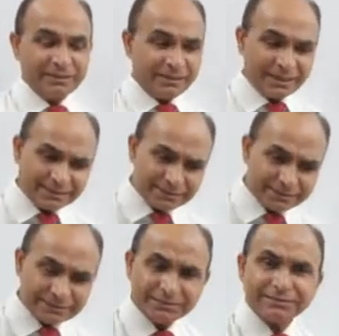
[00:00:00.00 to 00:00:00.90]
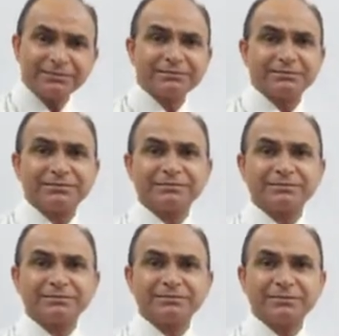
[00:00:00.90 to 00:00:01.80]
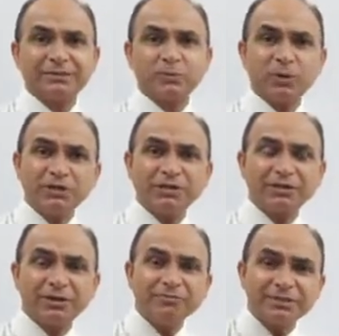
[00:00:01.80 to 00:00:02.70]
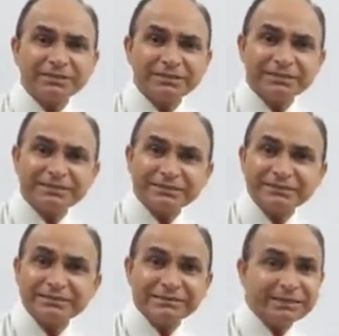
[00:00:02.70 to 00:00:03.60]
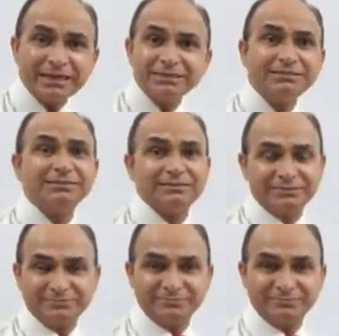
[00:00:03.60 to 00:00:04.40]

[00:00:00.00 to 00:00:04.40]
Let's discuss it, that what accounting is in reality.